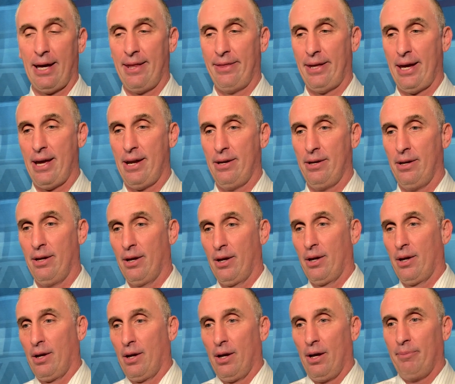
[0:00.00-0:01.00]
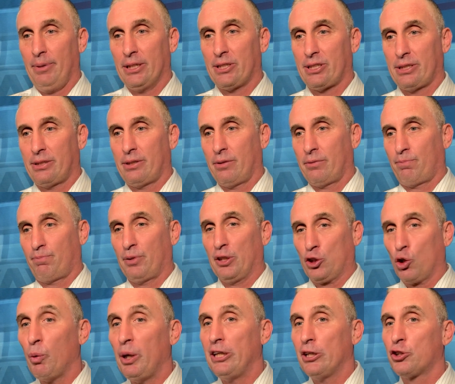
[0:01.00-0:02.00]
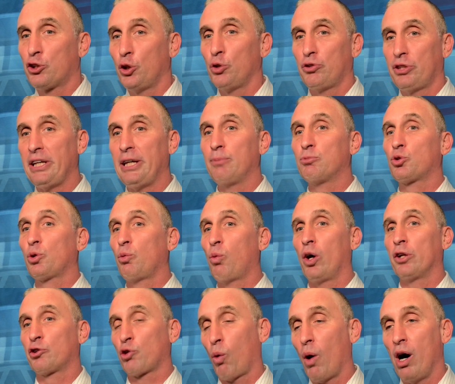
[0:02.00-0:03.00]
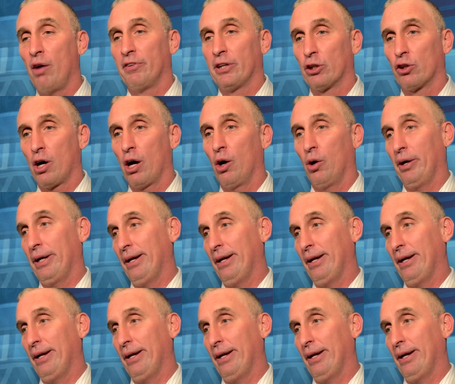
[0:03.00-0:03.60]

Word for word: And then between the two teams, we won 12 in a row.